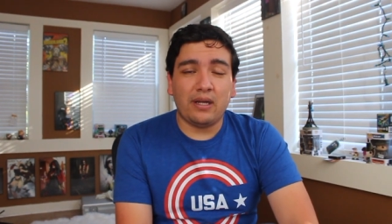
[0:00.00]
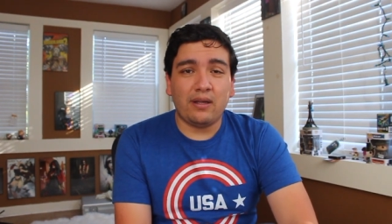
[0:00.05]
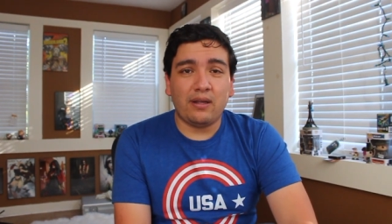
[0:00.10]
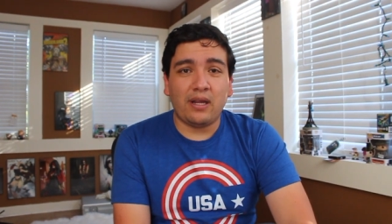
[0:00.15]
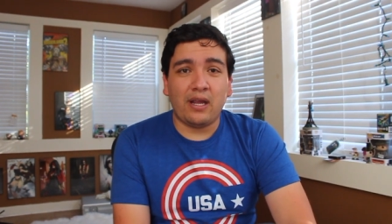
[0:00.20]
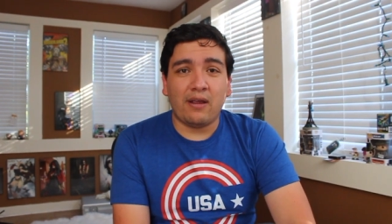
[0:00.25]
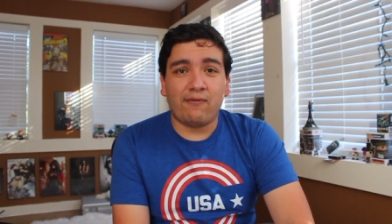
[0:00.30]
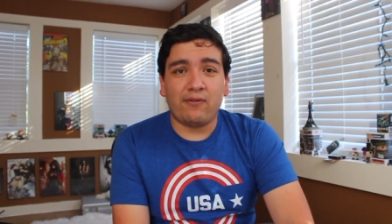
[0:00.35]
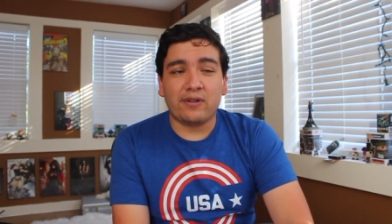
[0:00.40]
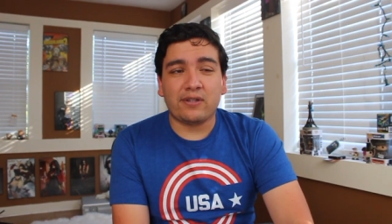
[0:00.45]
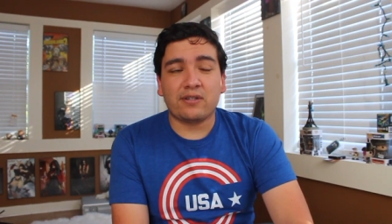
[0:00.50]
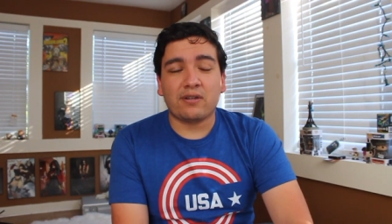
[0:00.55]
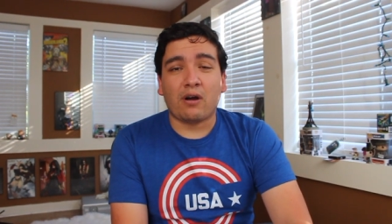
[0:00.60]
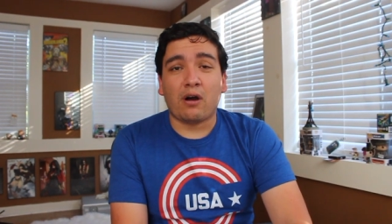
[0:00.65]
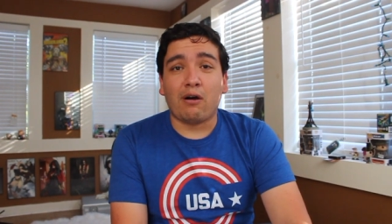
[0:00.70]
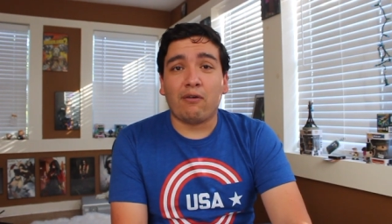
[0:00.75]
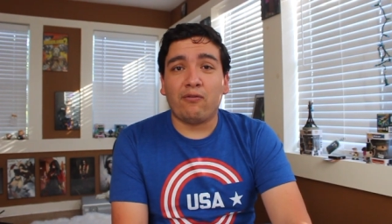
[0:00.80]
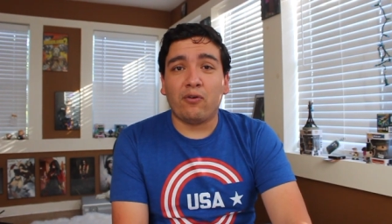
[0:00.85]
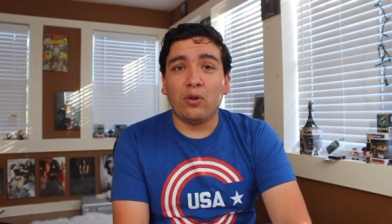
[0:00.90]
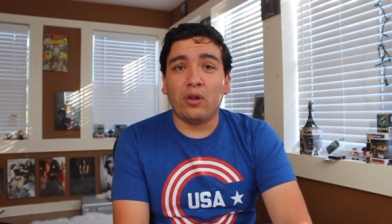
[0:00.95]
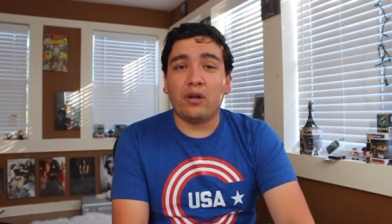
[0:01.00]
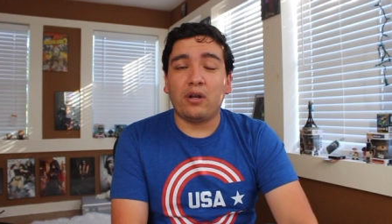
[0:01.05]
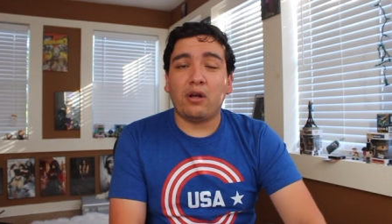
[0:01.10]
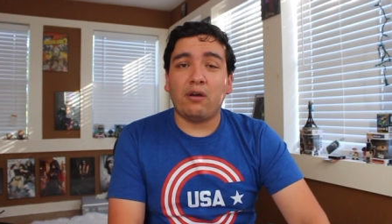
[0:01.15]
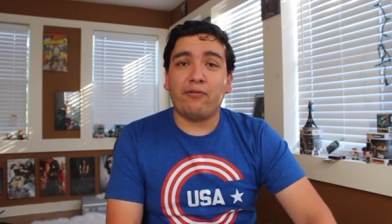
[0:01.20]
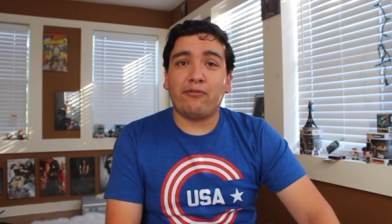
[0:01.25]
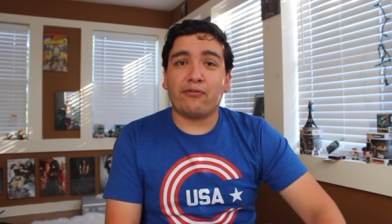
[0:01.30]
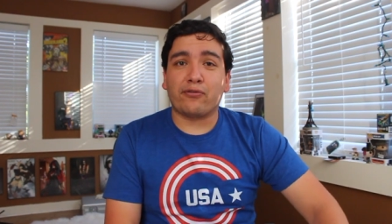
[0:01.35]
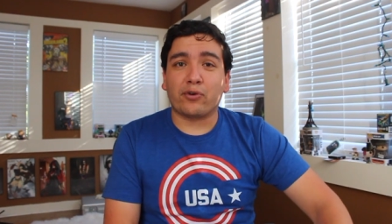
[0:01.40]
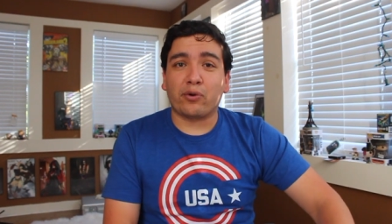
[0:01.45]
If it's awful
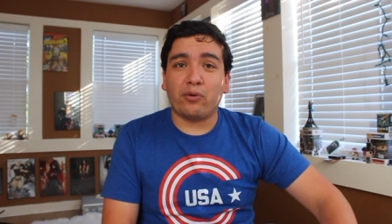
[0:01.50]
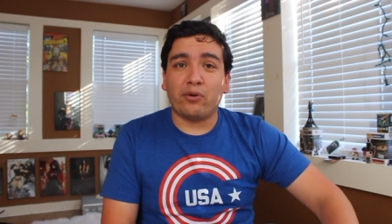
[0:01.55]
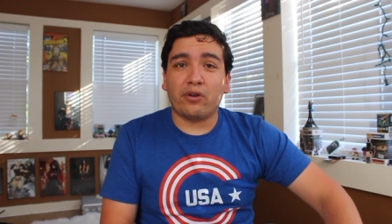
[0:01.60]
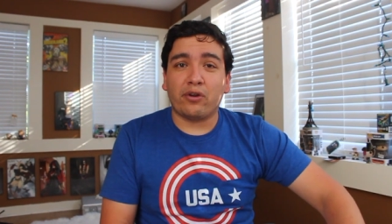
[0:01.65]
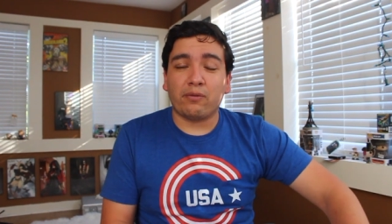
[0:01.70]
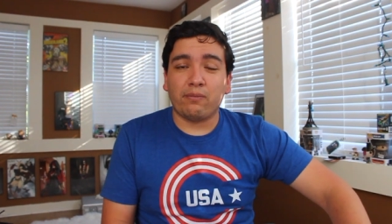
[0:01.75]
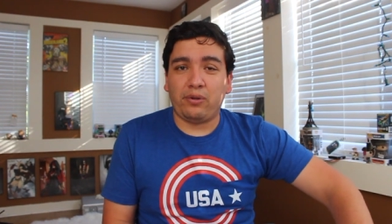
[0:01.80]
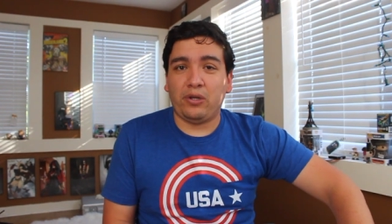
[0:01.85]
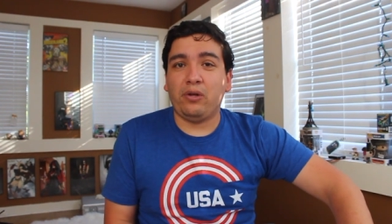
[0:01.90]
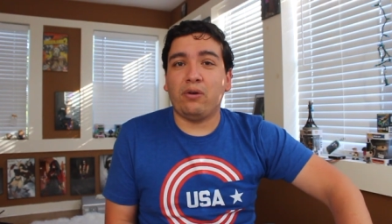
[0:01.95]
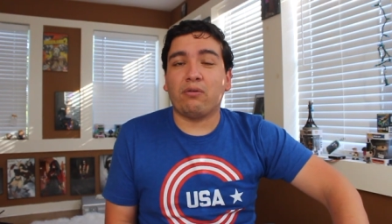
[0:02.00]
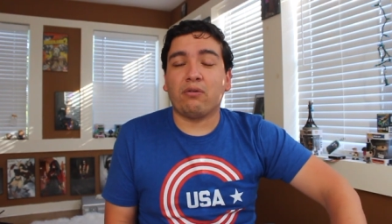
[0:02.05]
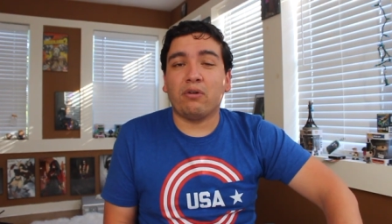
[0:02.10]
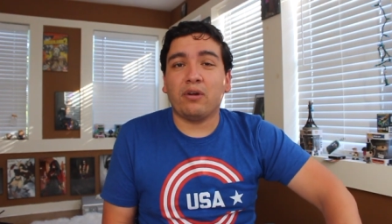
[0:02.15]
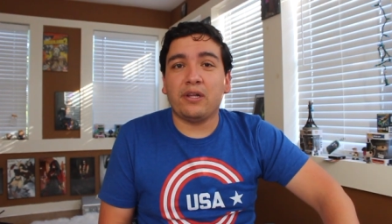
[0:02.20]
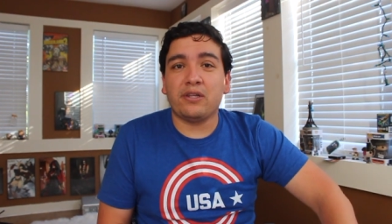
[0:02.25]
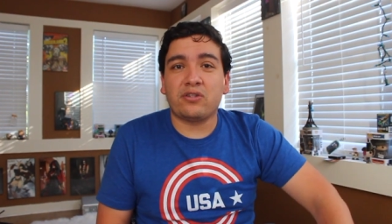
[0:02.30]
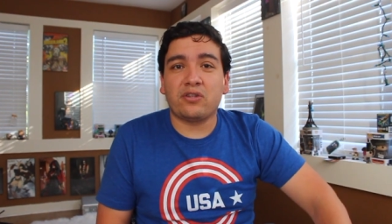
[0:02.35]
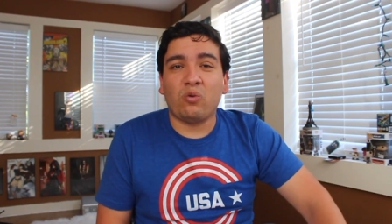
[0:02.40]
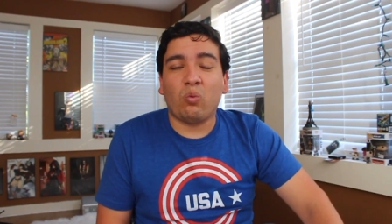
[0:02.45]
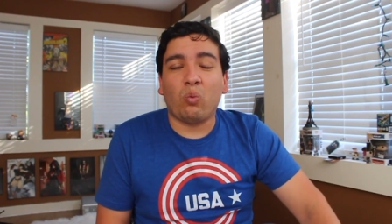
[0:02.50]
enough, throw your computer against the